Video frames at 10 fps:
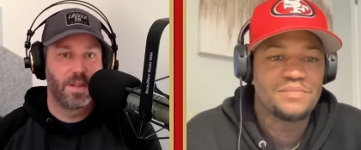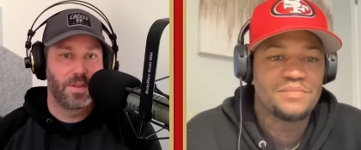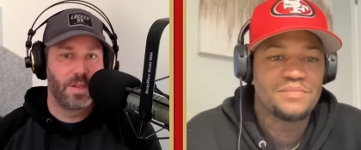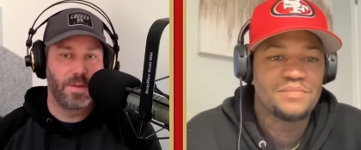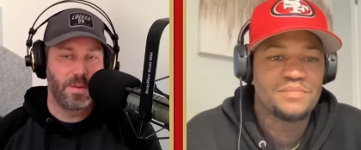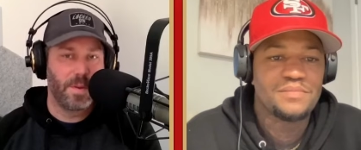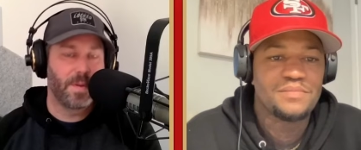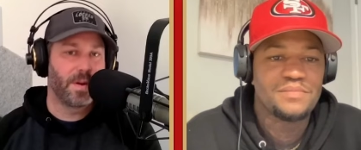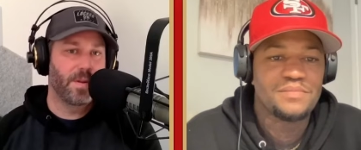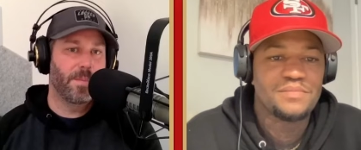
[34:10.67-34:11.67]
Speaker 1: You, you
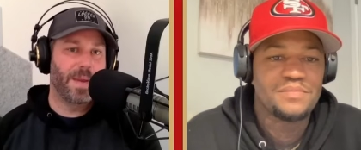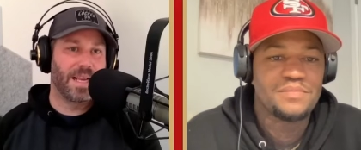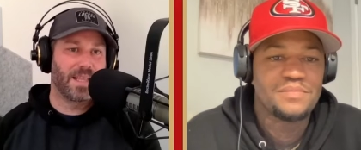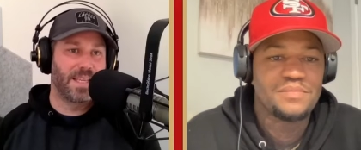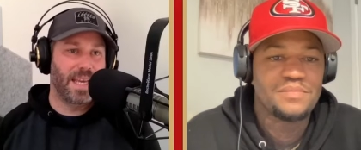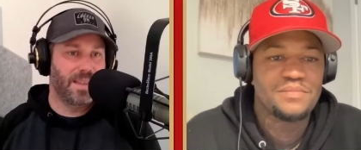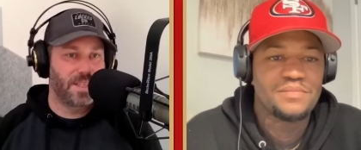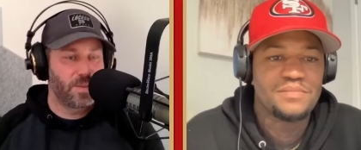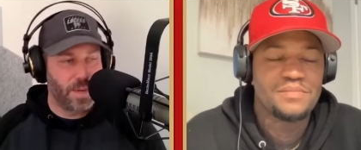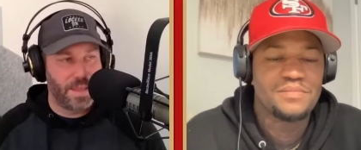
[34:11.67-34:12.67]
remember back in the day,
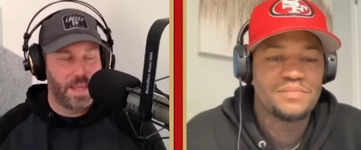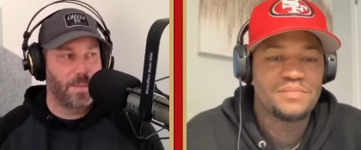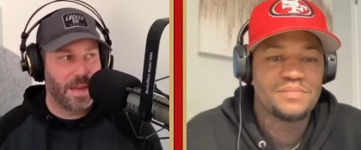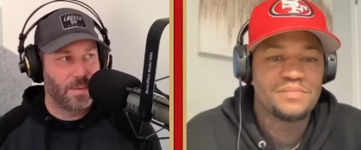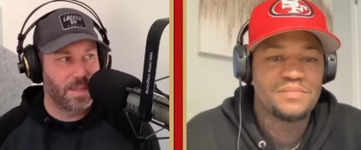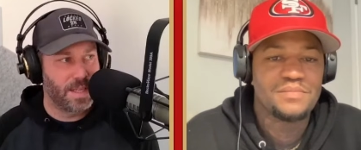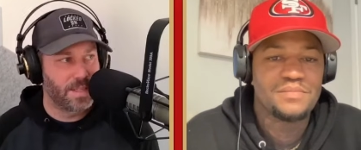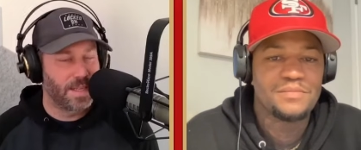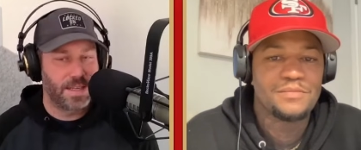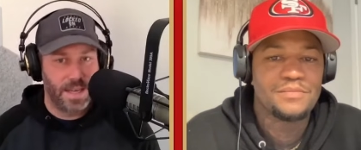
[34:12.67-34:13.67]
this is what I think about with
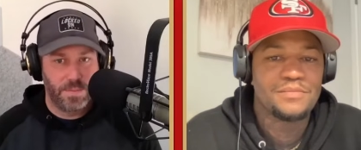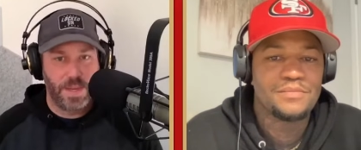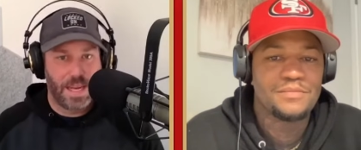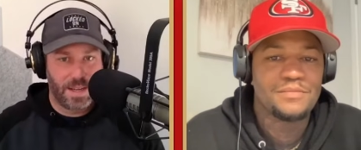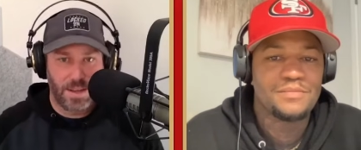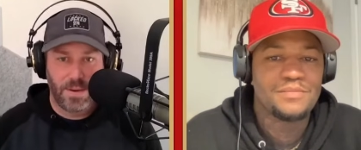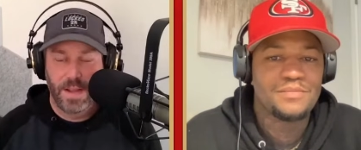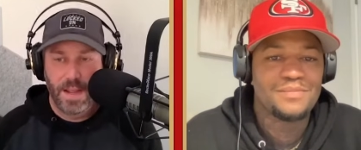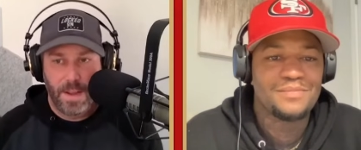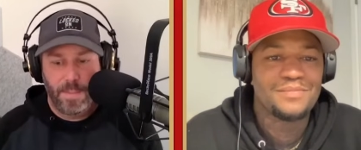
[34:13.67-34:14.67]
this, and, and we got to go.
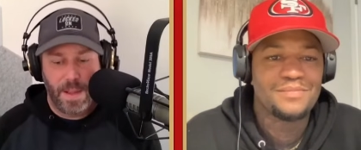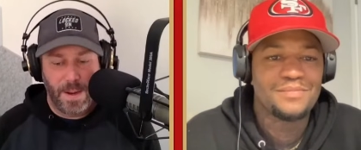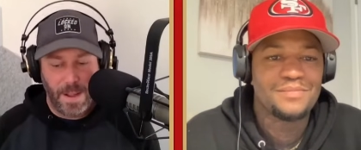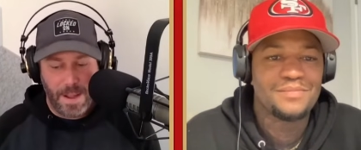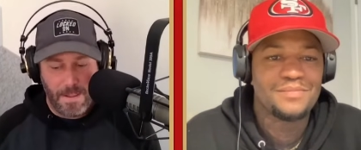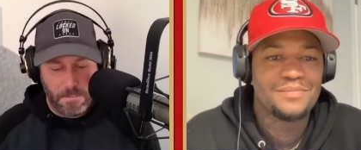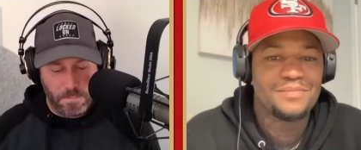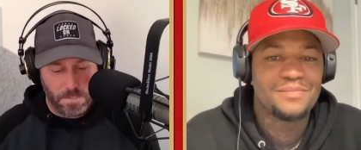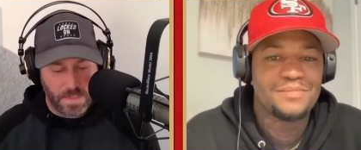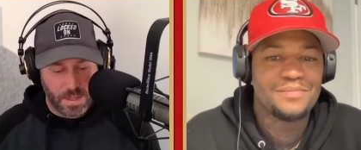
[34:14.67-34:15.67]
But um,
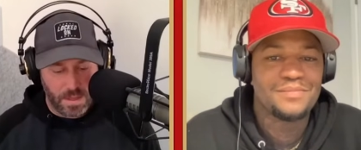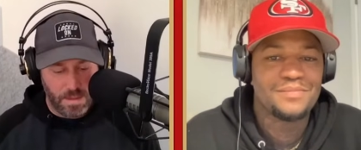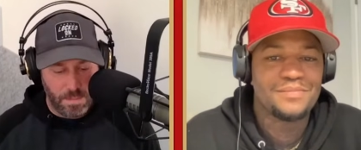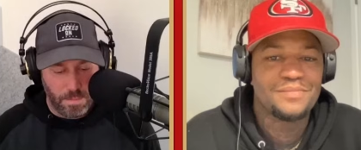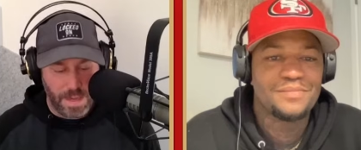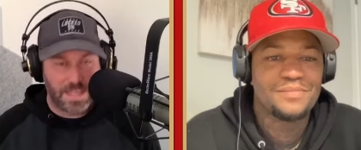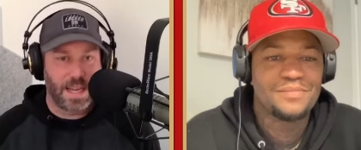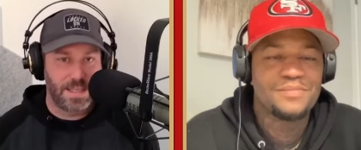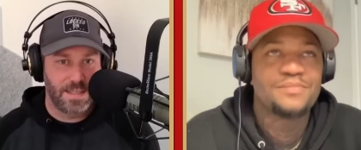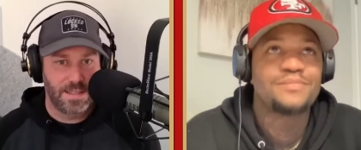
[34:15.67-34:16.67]
Mike
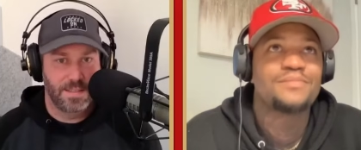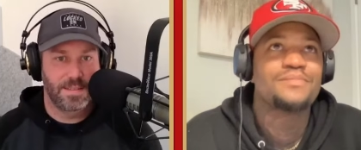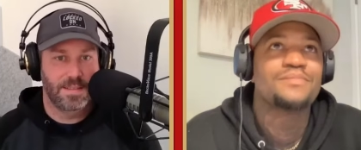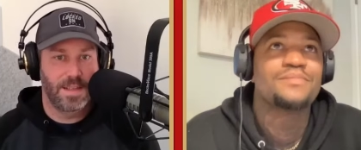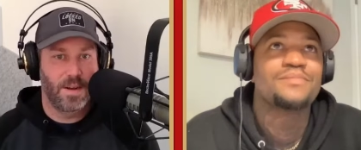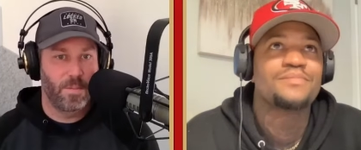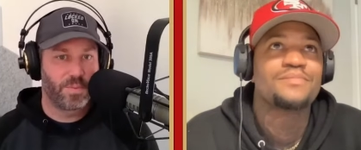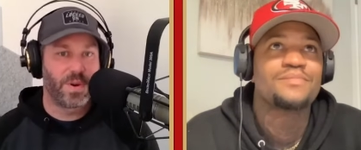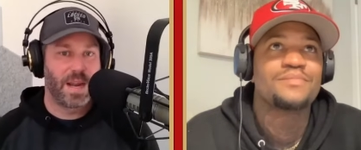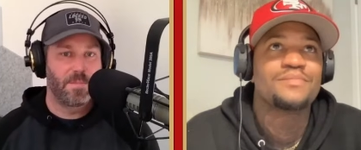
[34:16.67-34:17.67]
Tyson, you know,
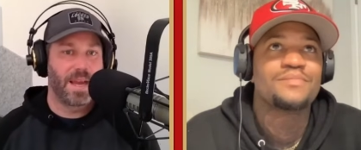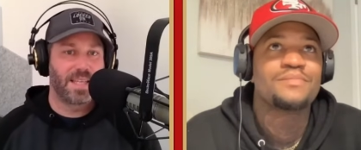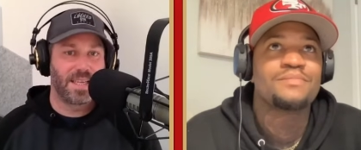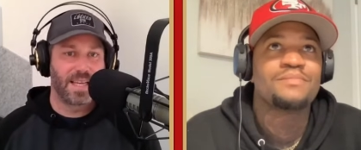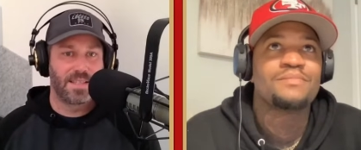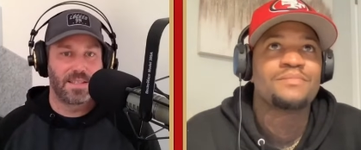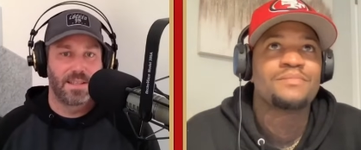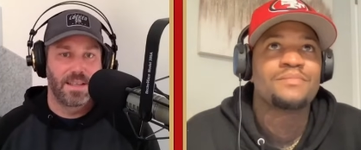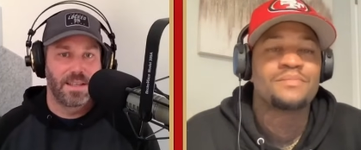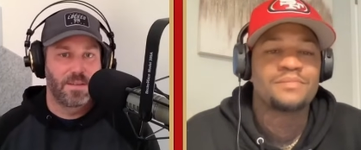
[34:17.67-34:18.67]
prime Mike Tyson,
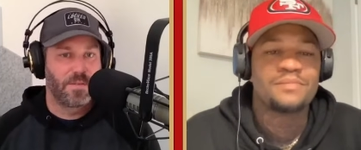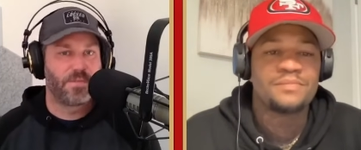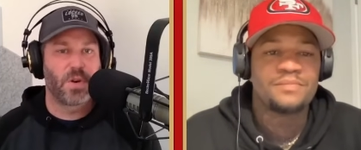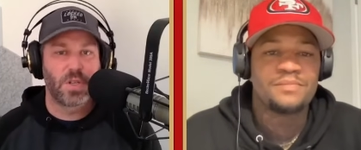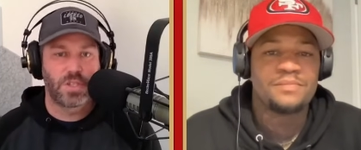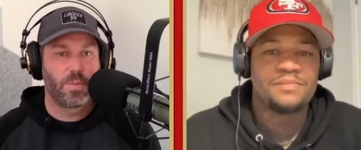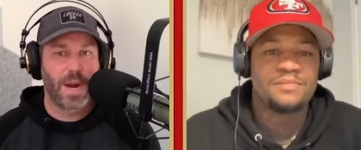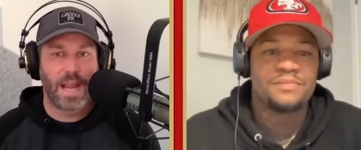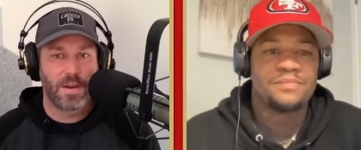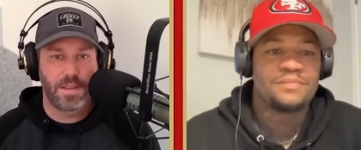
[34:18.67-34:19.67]
first
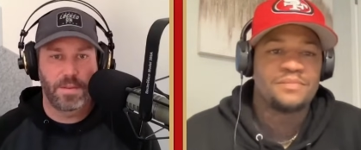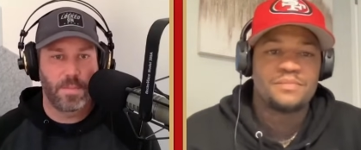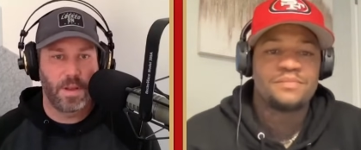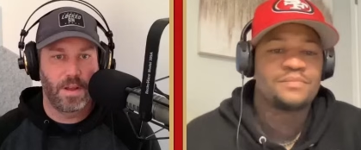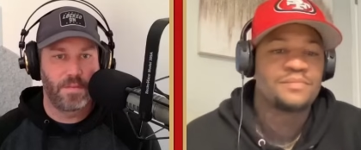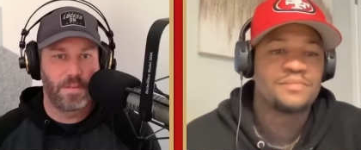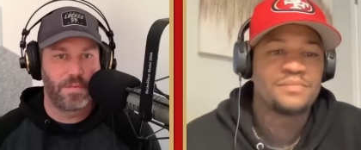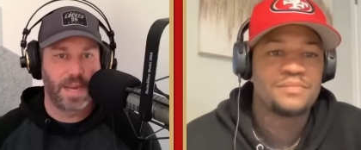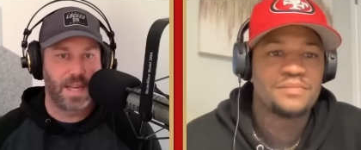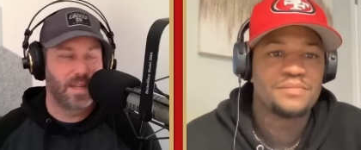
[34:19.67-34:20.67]
round of the of the
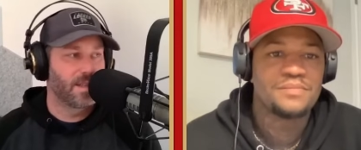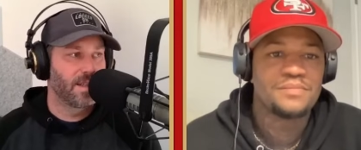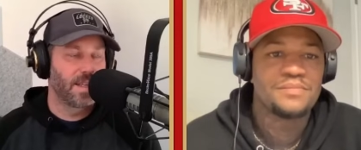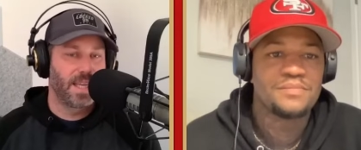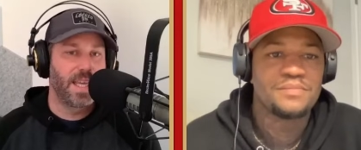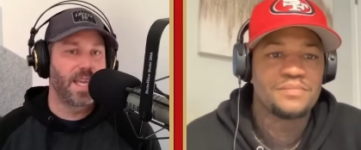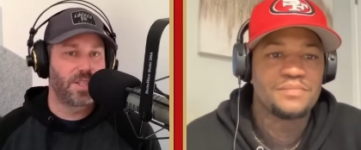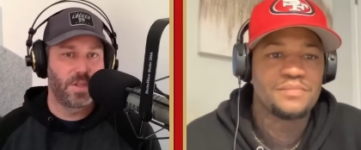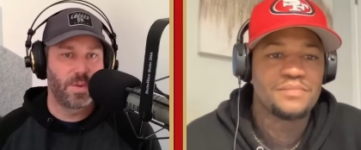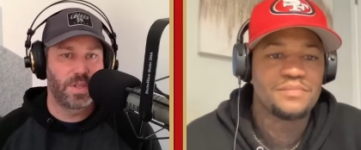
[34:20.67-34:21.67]
fight, he
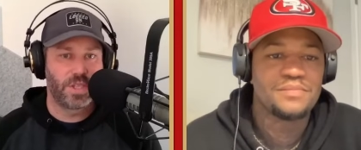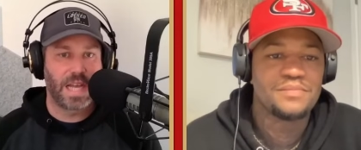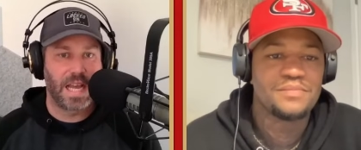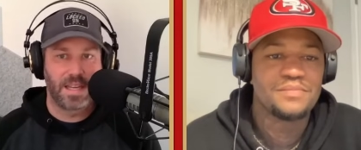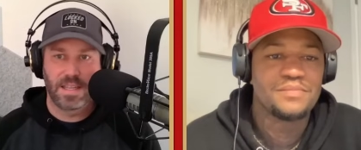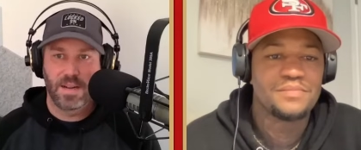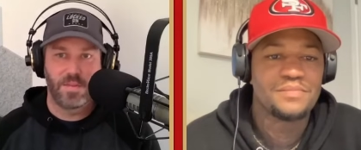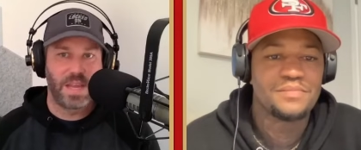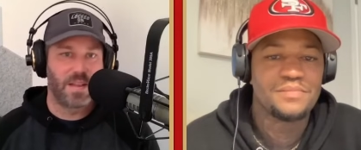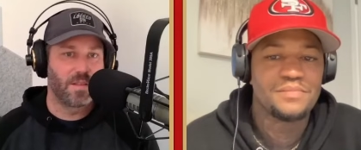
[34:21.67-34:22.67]
hits you with a shot, you know,
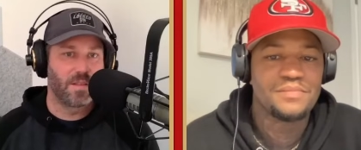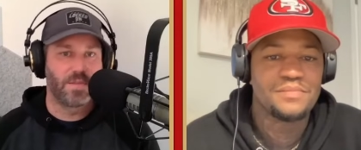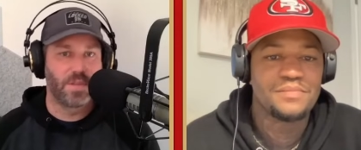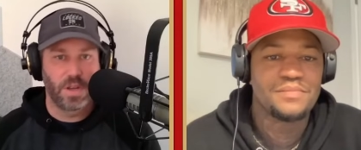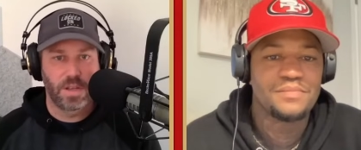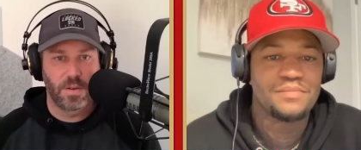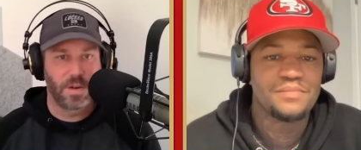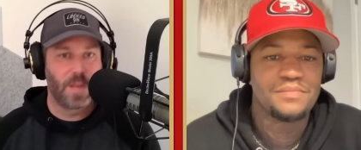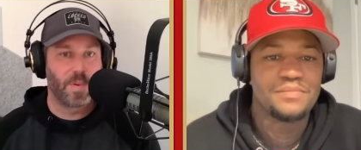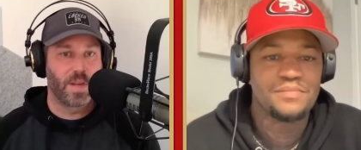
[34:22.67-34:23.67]
that left hook or
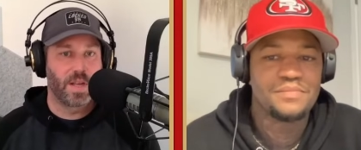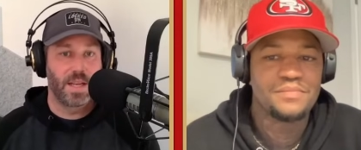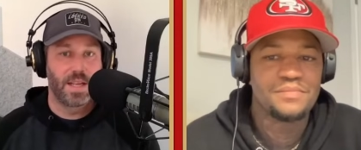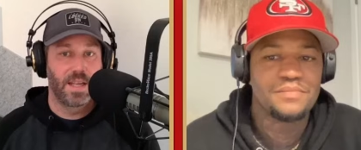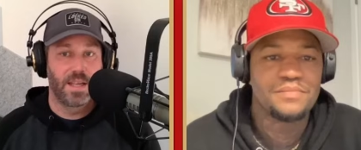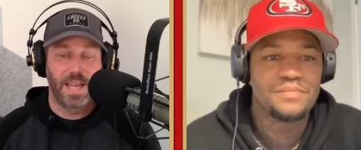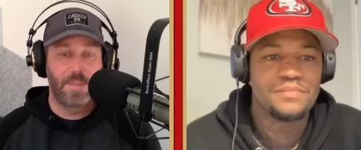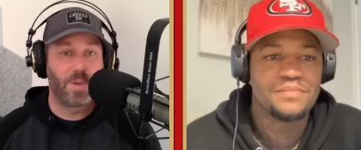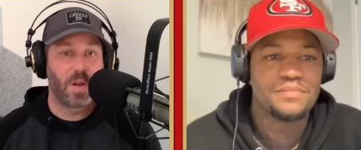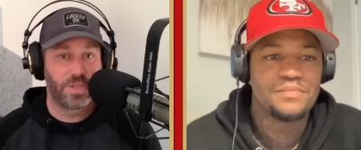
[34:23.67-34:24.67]
an uppercut.
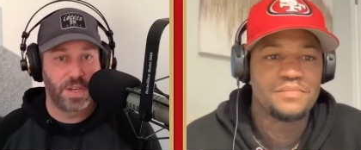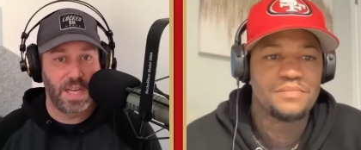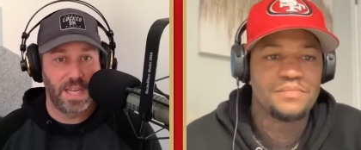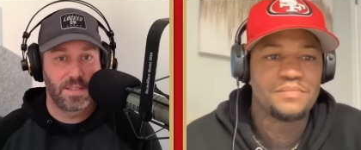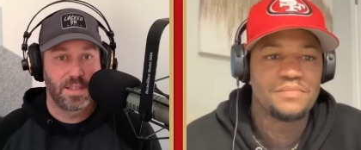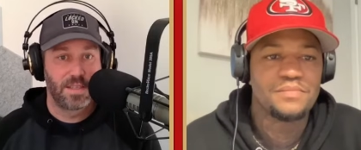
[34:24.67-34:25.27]
It buckles your knees.